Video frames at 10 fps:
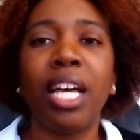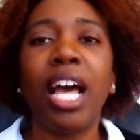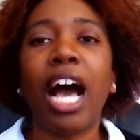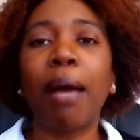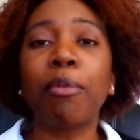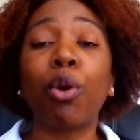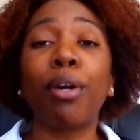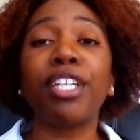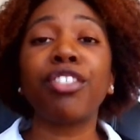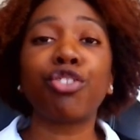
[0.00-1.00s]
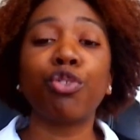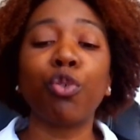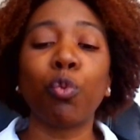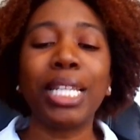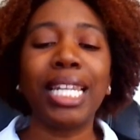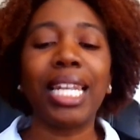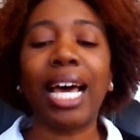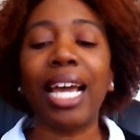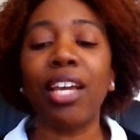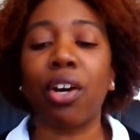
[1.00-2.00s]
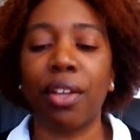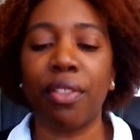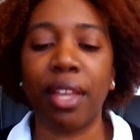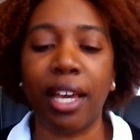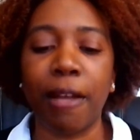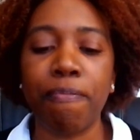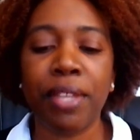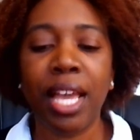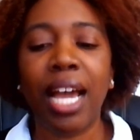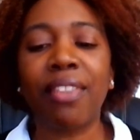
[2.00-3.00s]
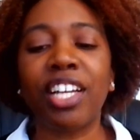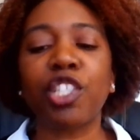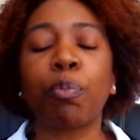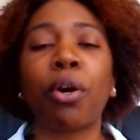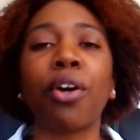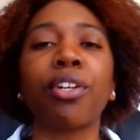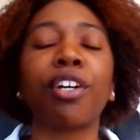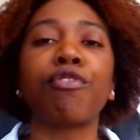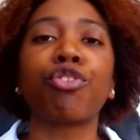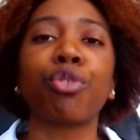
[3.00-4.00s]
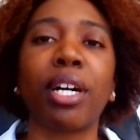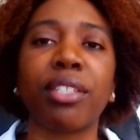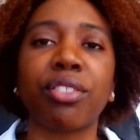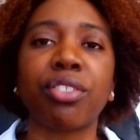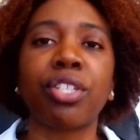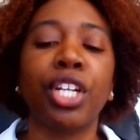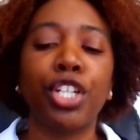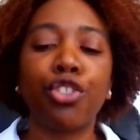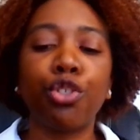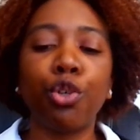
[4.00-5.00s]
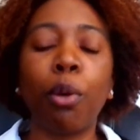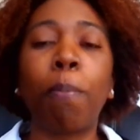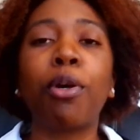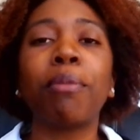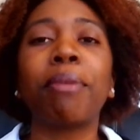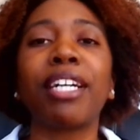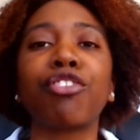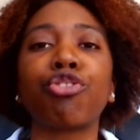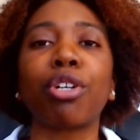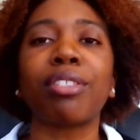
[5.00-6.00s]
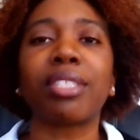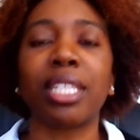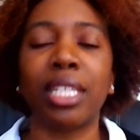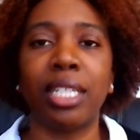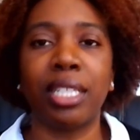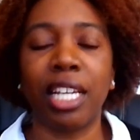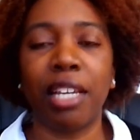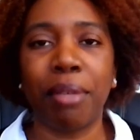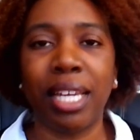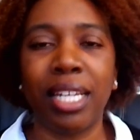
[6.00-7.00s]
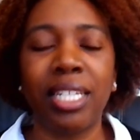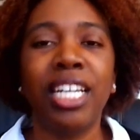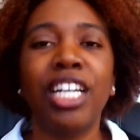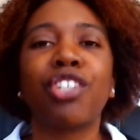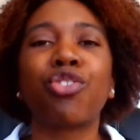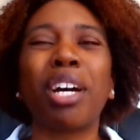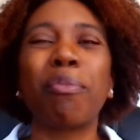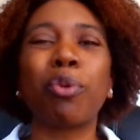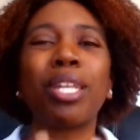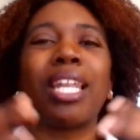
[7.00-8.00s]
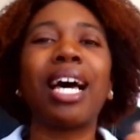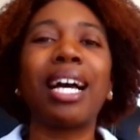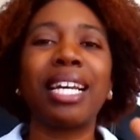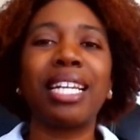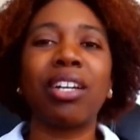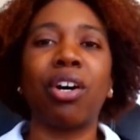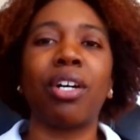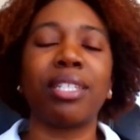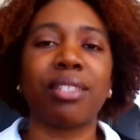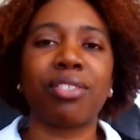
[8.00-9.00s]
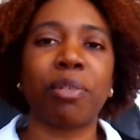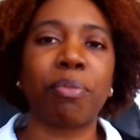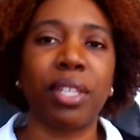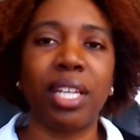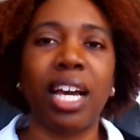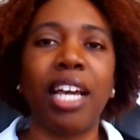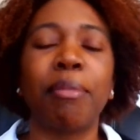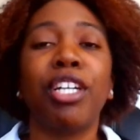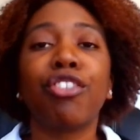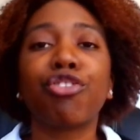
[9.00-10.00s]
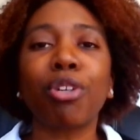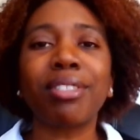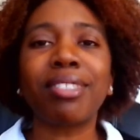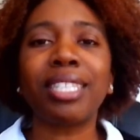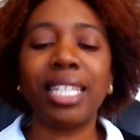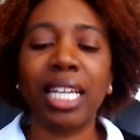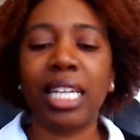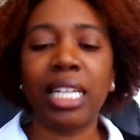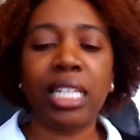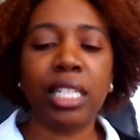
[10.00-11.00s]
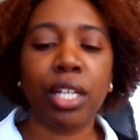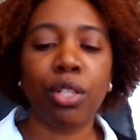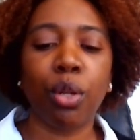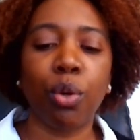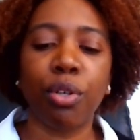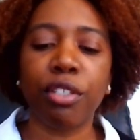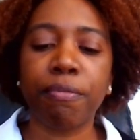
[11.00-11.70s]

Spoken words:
I'm going to rely on that. And that's part of trust, to put my trust in. Amen. So I'm relying on something. I'm trusting in the Lord.